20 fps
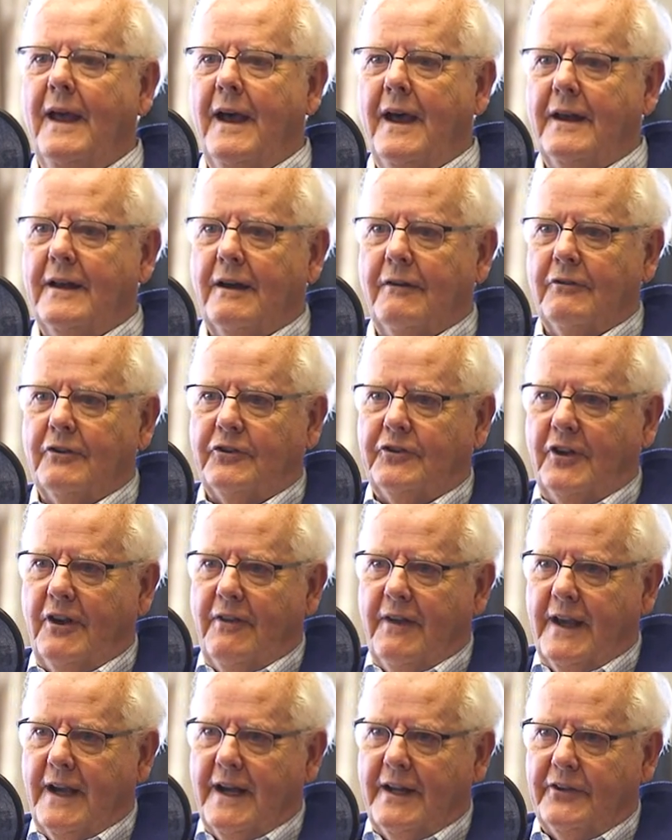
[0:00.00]
And obviously,
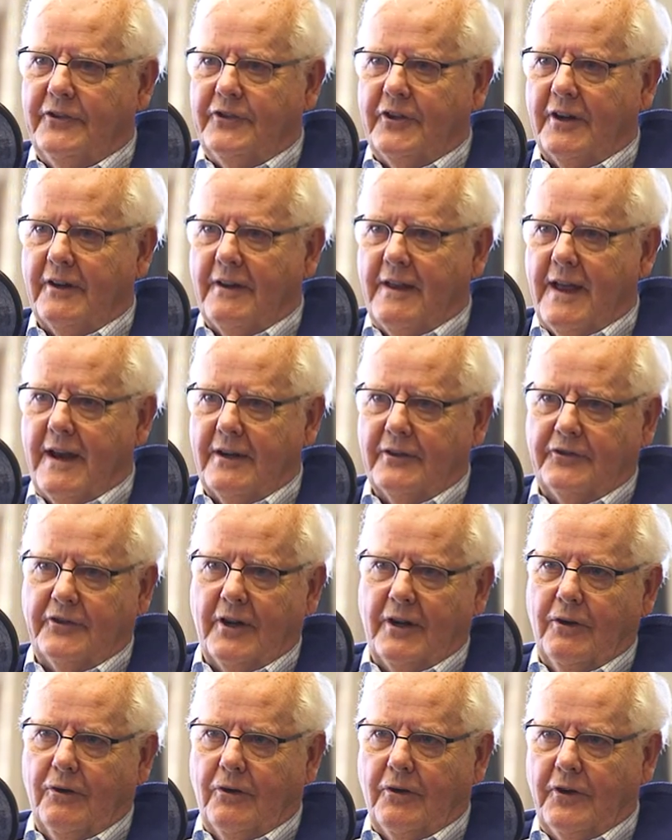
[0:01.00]
the answer to that is
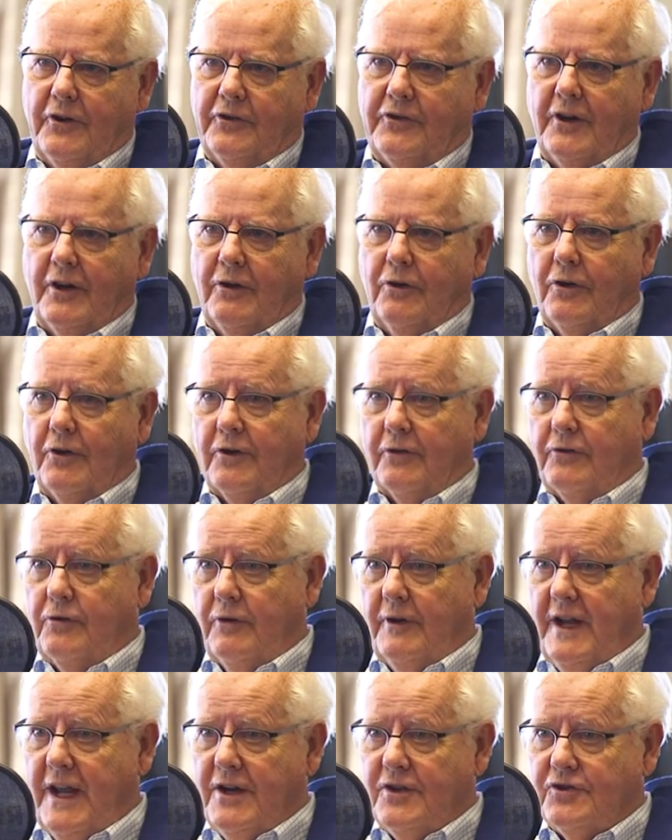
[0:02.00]
the Lord is the Lord of
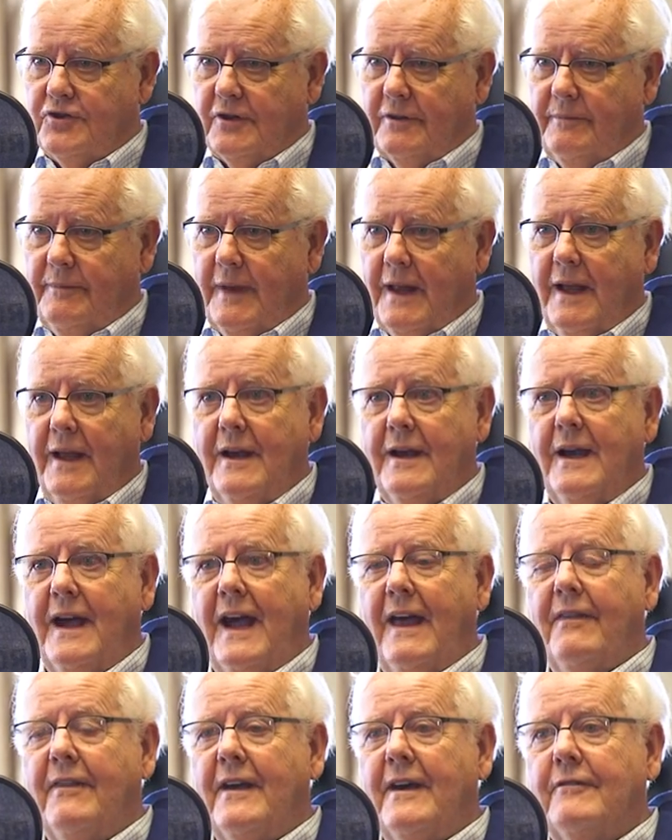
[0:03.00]
creation
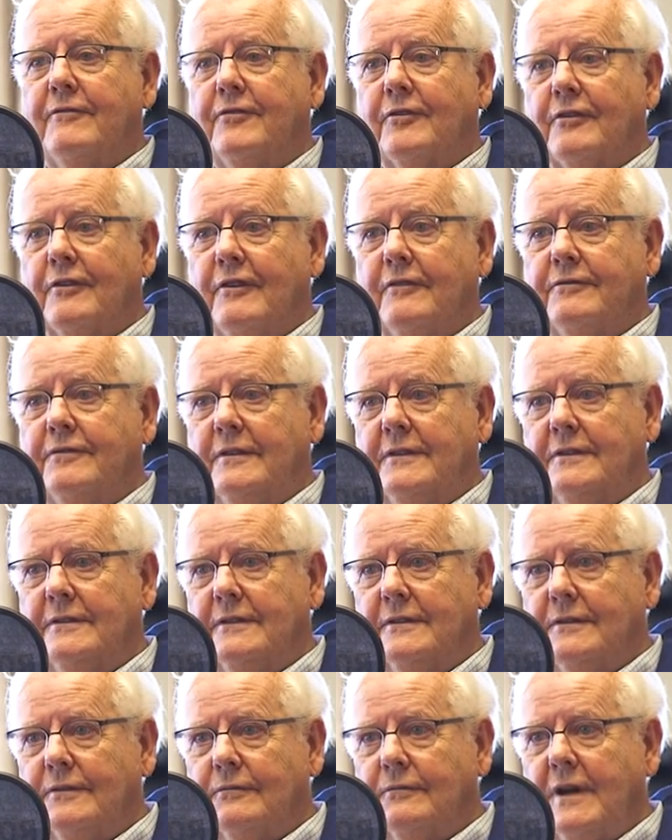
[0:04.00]
and therefore of
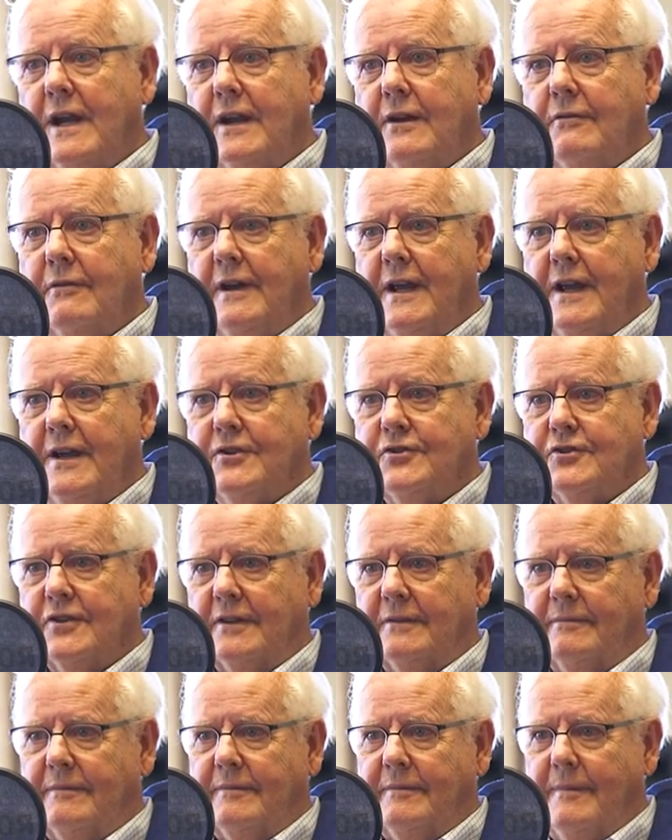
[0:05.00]

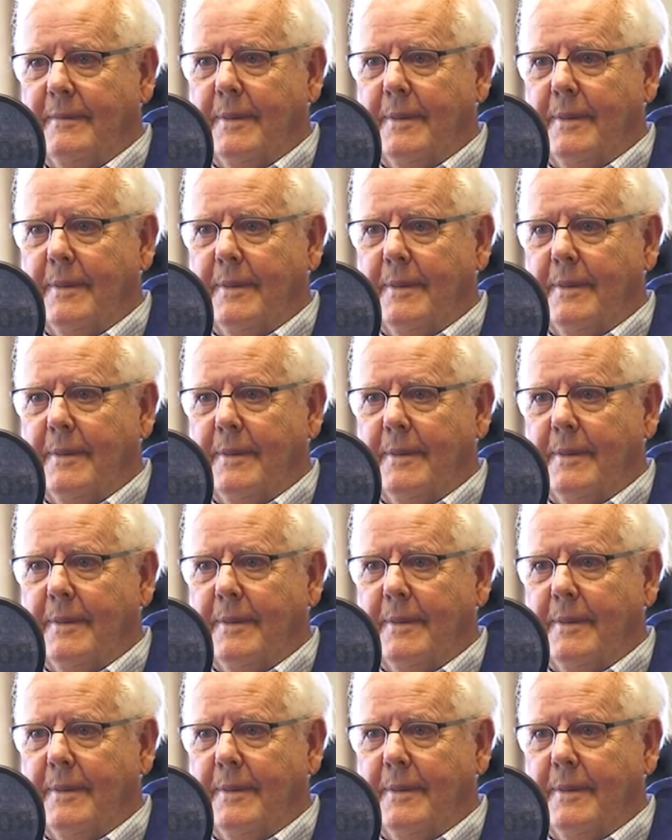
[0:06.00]
recreation.